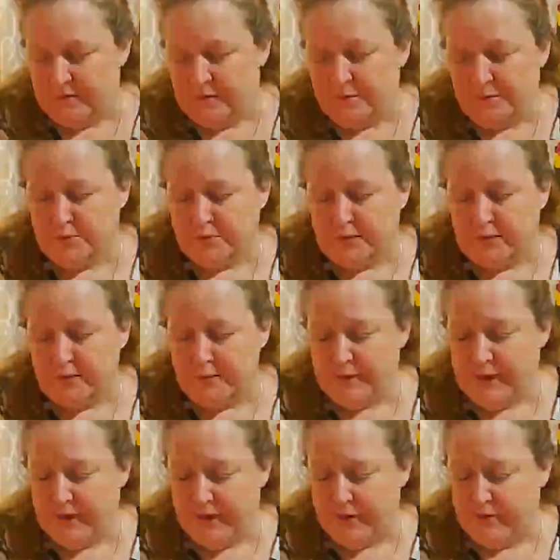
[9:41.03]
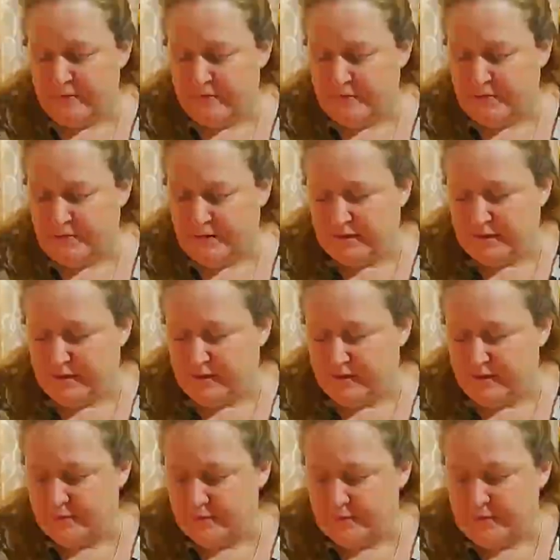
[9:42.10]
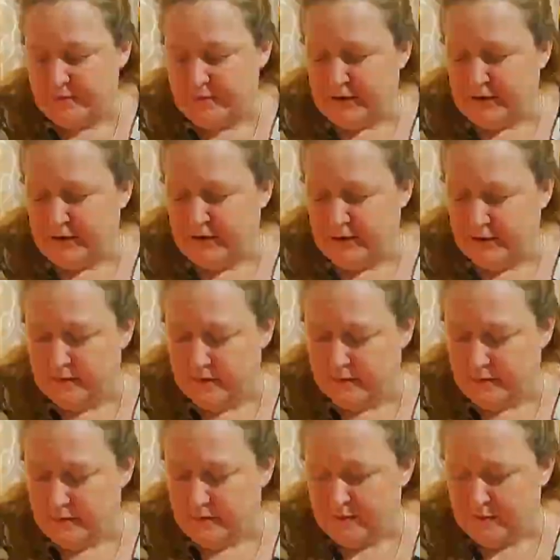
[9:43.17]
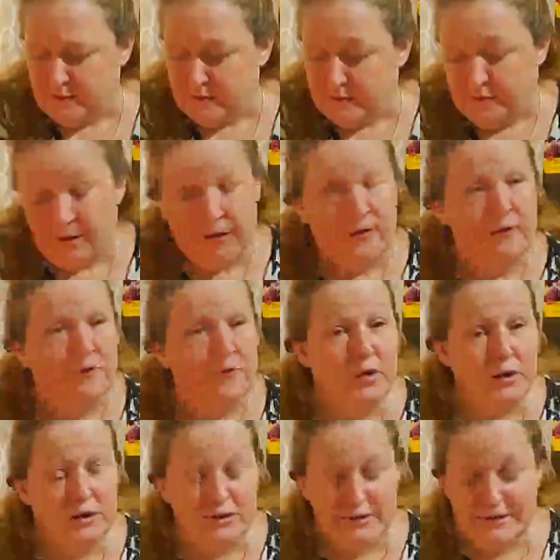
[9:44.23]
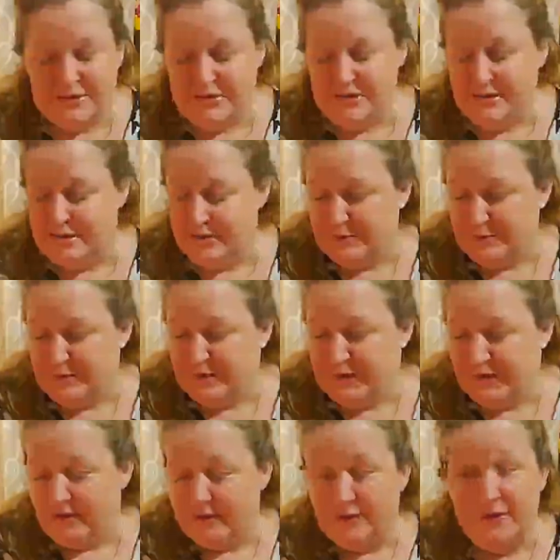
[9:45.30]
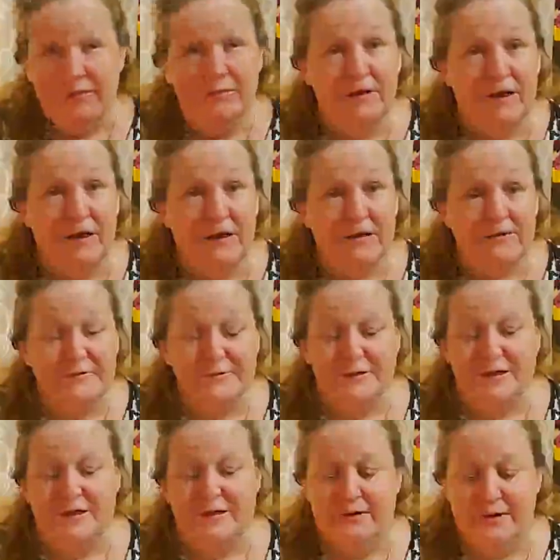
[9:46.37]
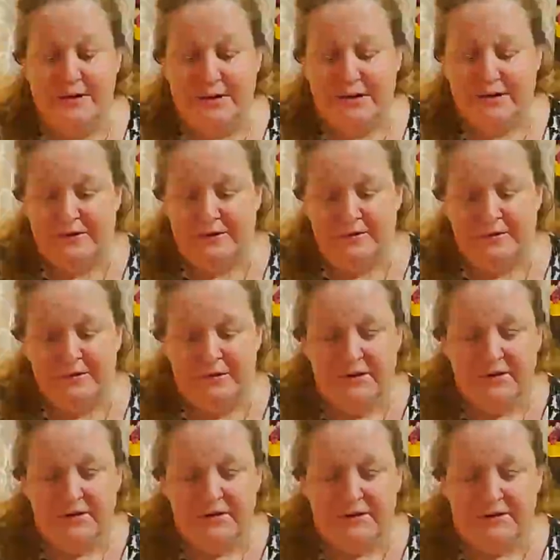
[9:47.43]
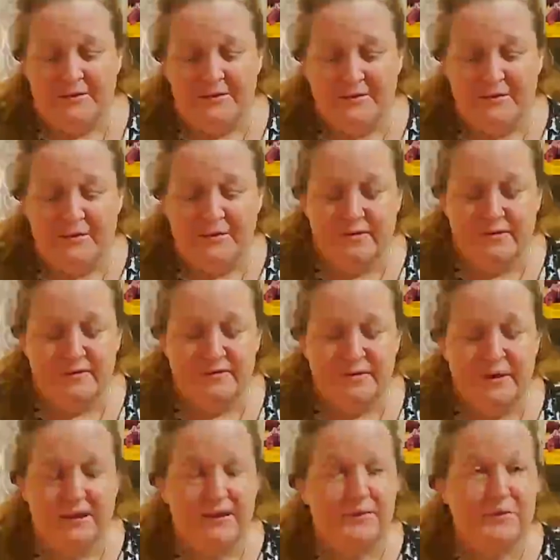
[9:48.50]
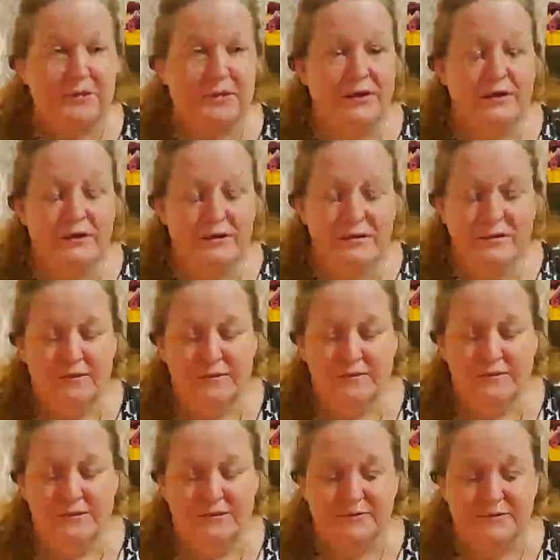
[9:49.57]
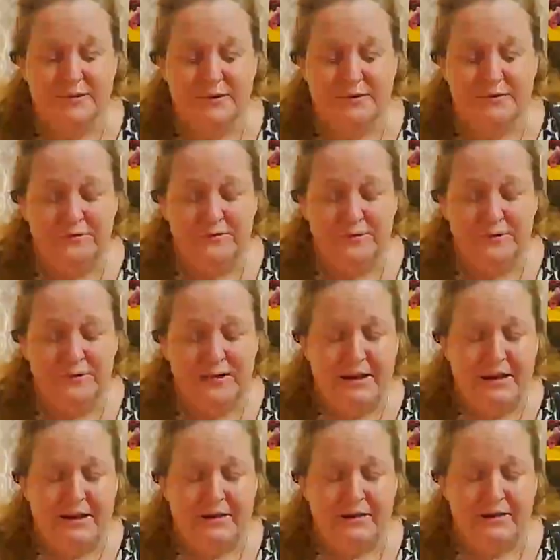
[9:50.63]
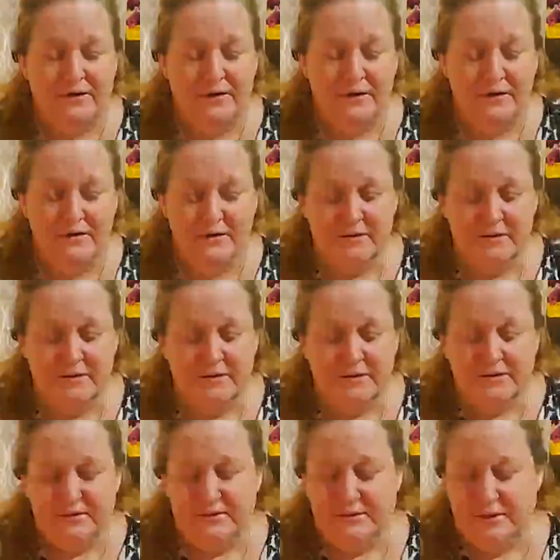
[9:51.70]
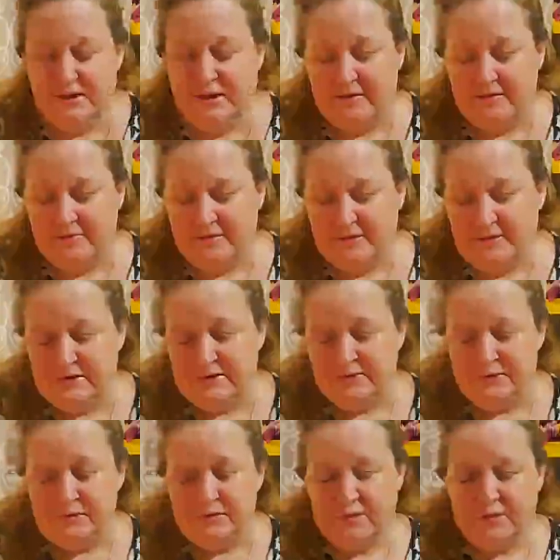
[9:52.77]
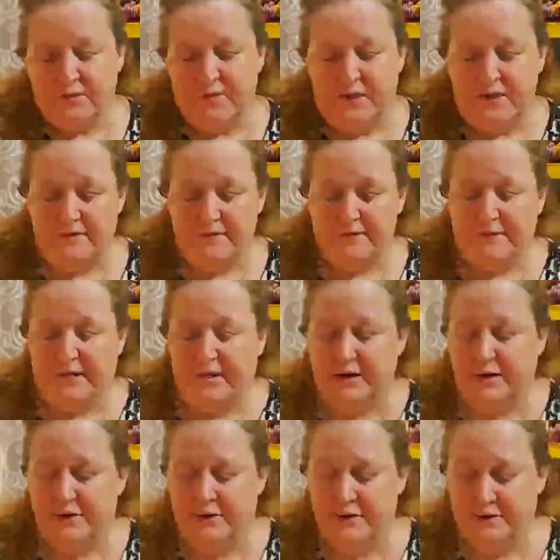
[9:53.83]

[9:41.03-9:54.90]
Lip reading: Okay, we have the Three of Wands. We have a lot of fire here. So that can be a little difficult for an air to have to deal with all that fire.